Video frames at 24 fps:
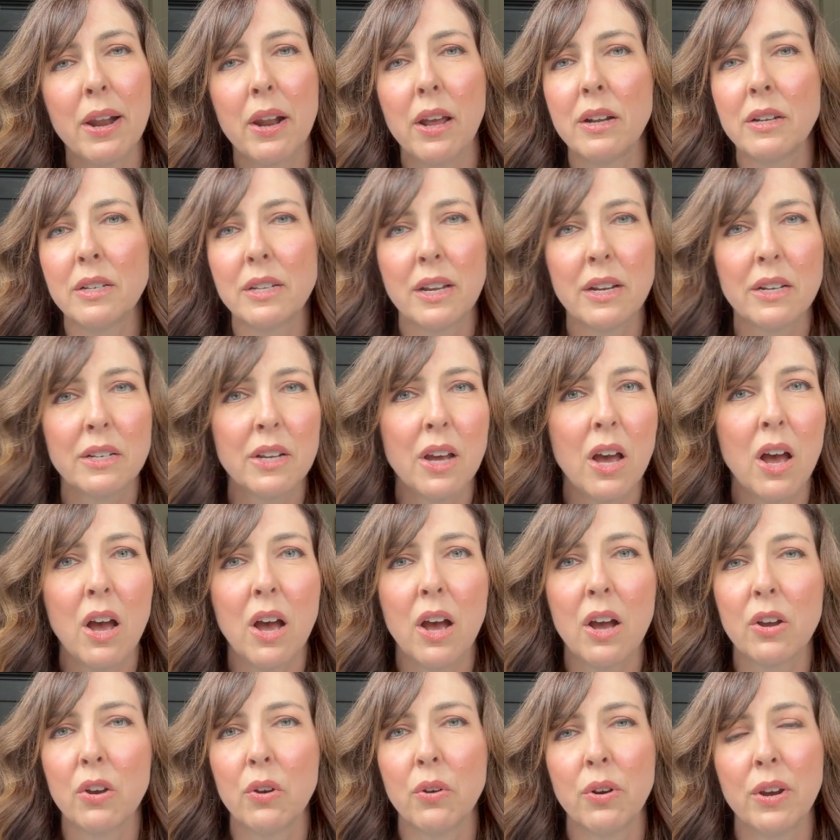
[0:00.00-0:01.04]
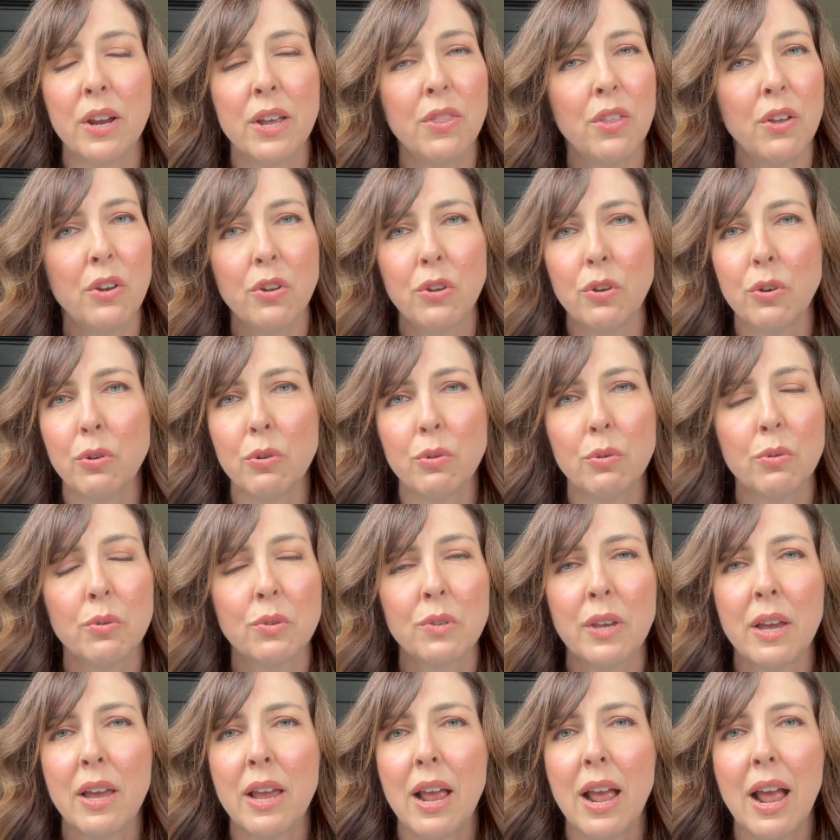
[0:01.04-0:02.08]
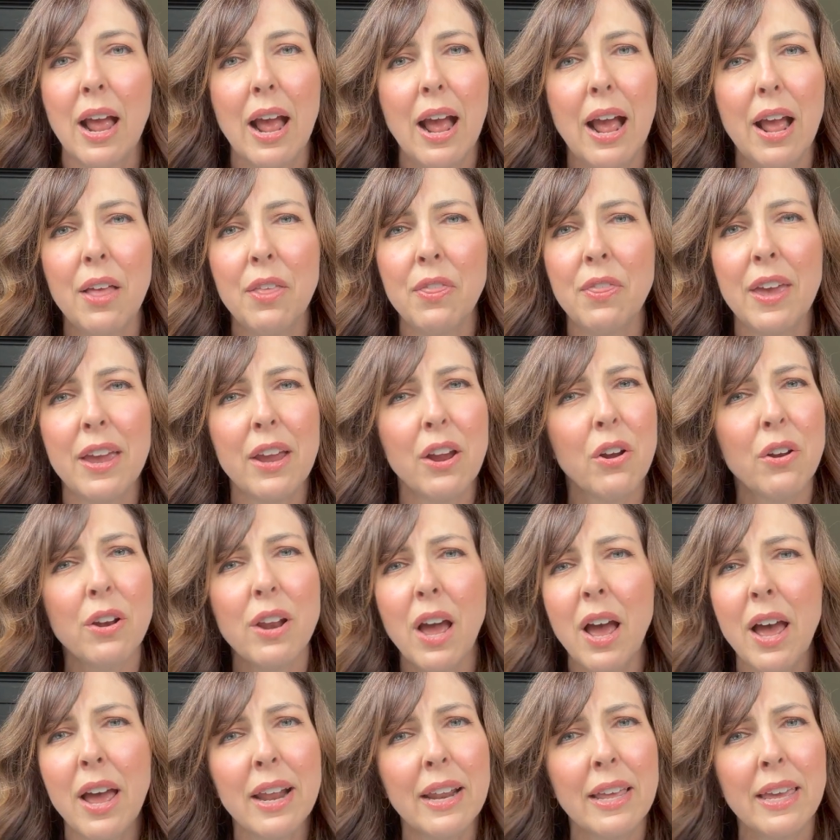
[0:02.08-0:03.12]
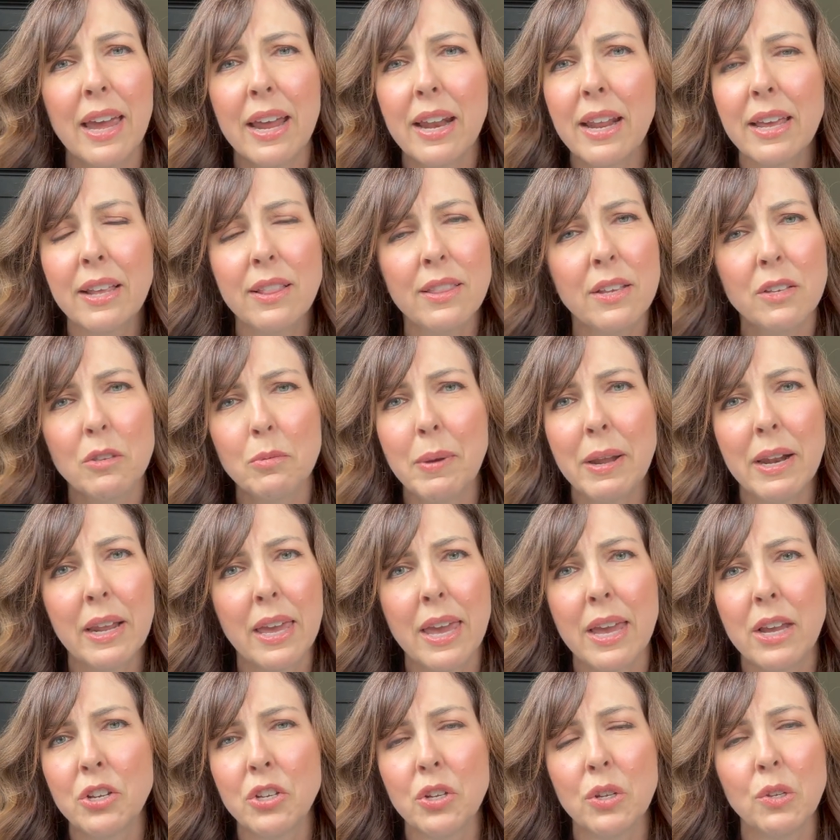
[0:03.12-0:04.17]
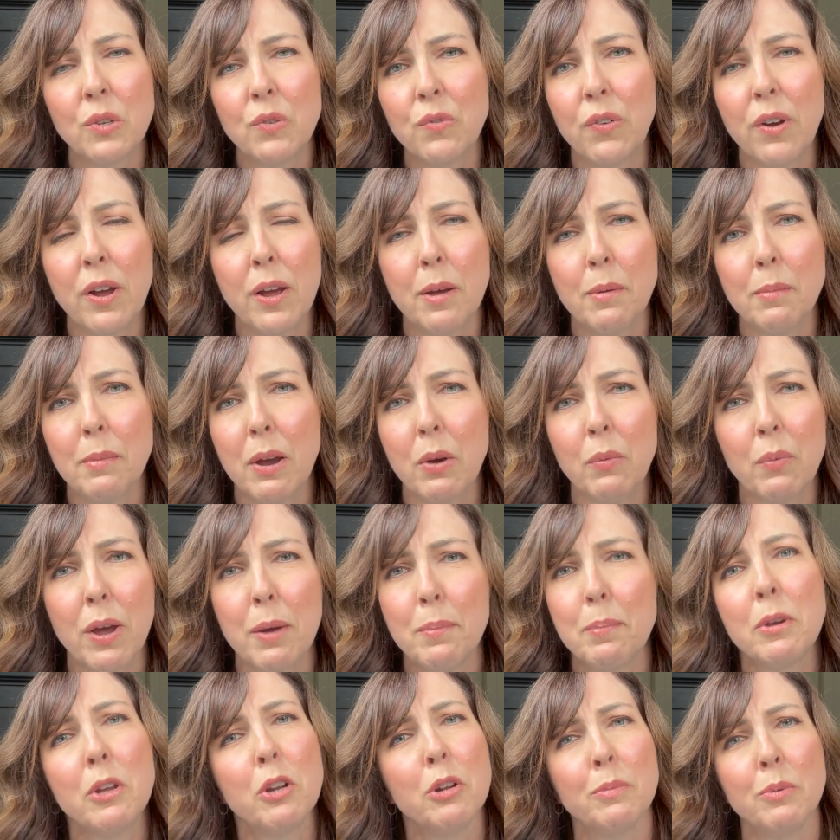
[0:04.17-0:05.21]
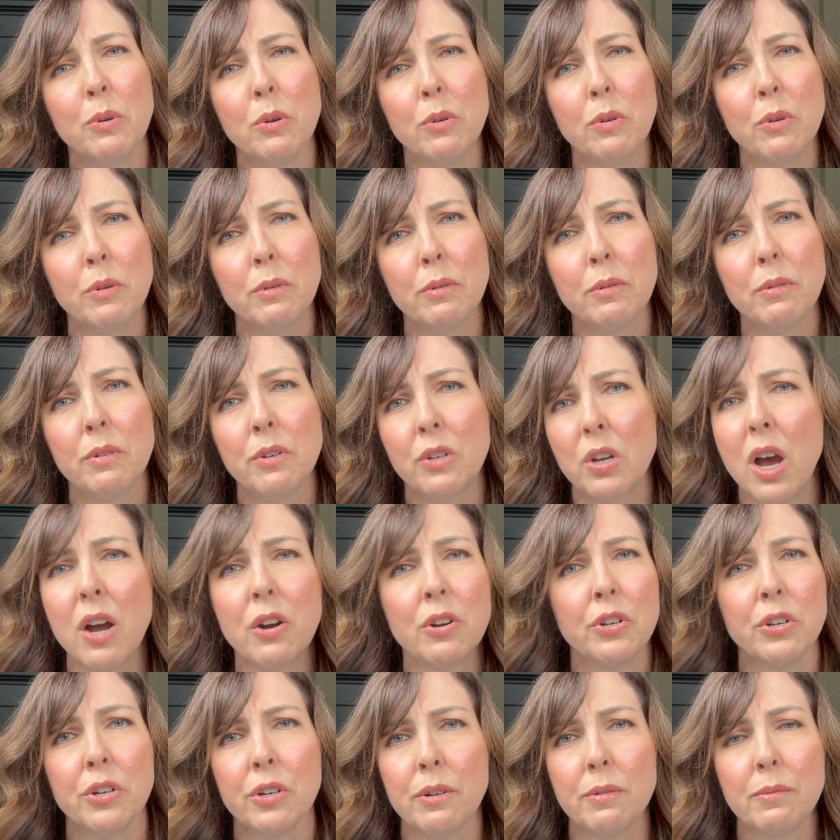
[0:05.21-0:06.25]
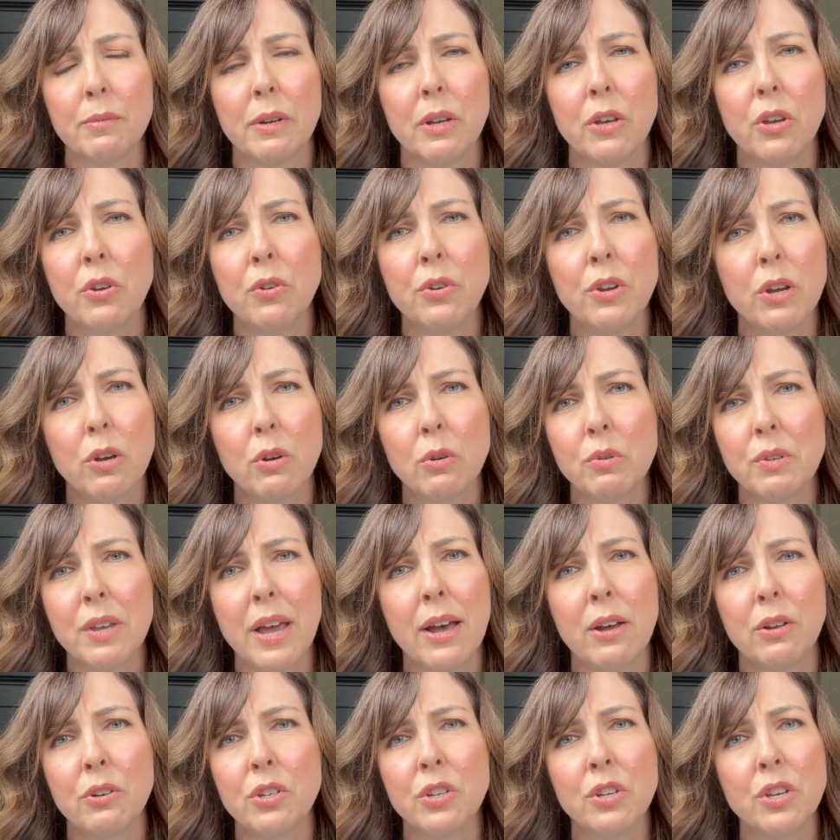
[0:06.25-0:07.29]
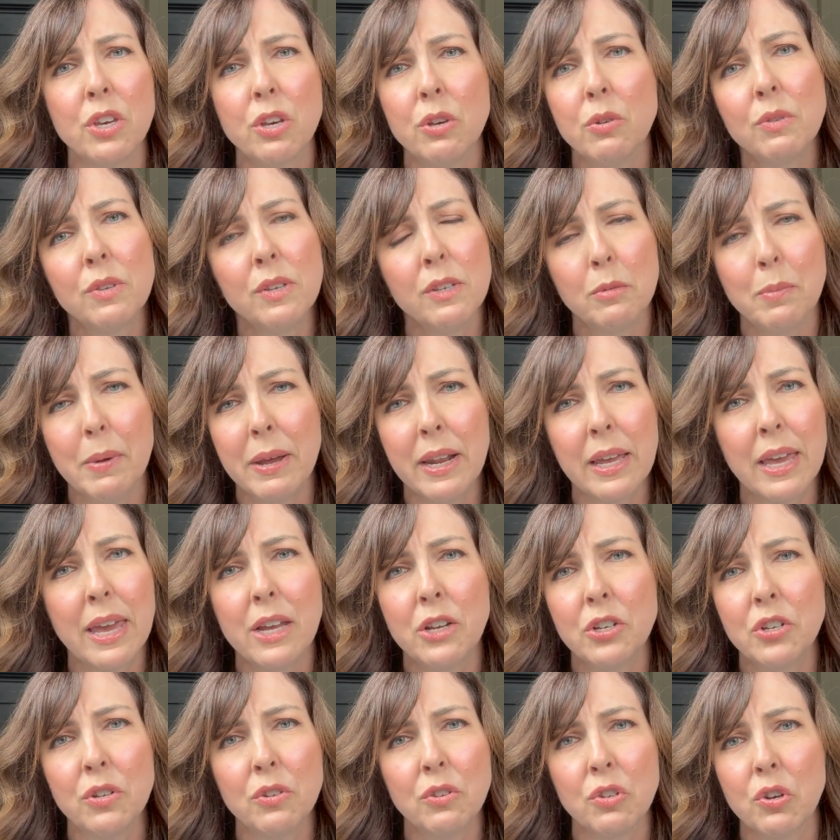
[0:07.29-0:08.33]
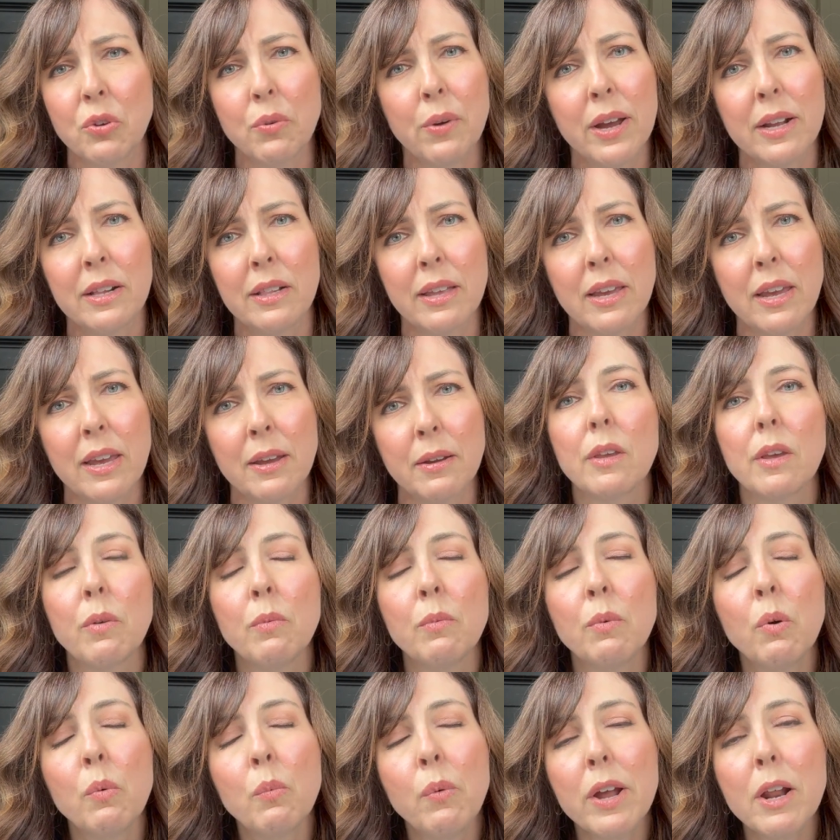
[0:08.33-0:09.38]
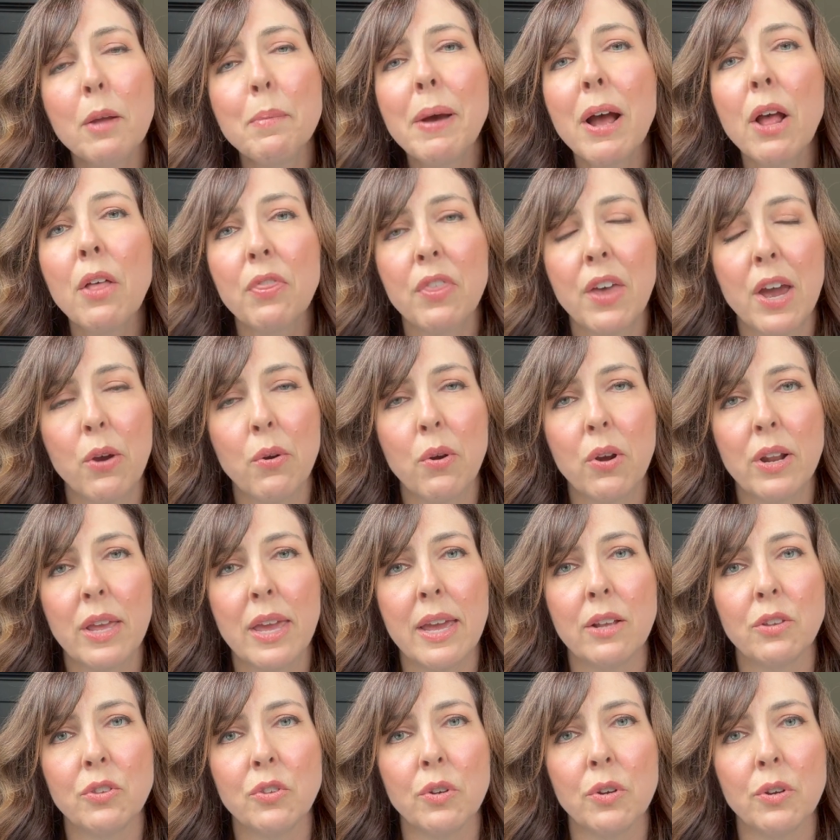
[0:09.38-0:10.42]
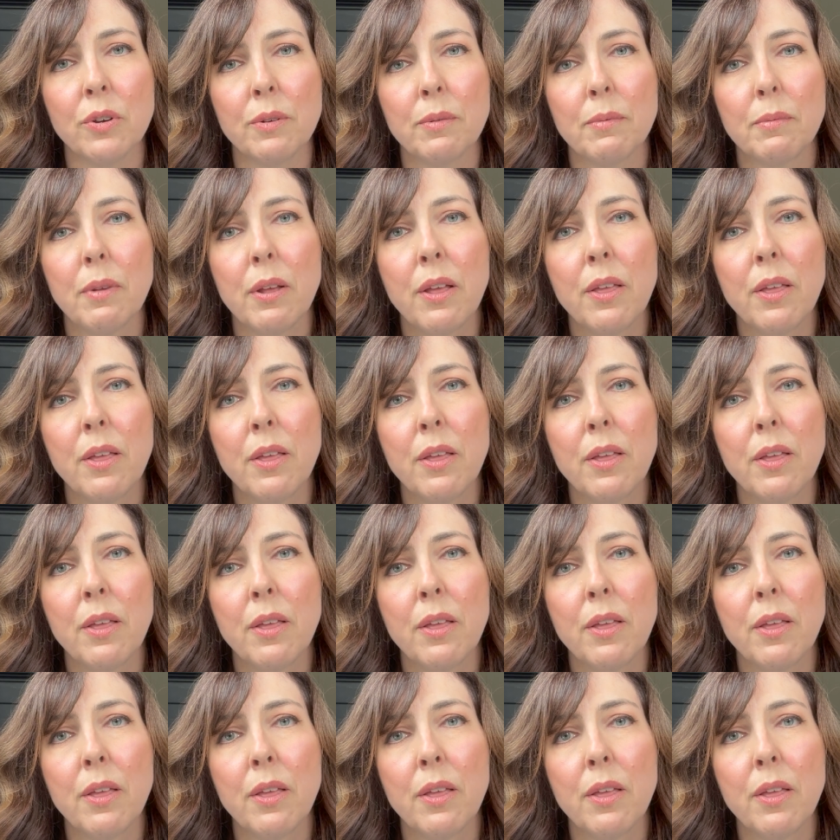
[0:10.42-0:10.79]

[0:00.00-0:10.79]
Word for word: on TikTok or in the news, they are not getting these medications from a reputable doctor who knows how to use these medications correctly. Well, what about thyroid cancer?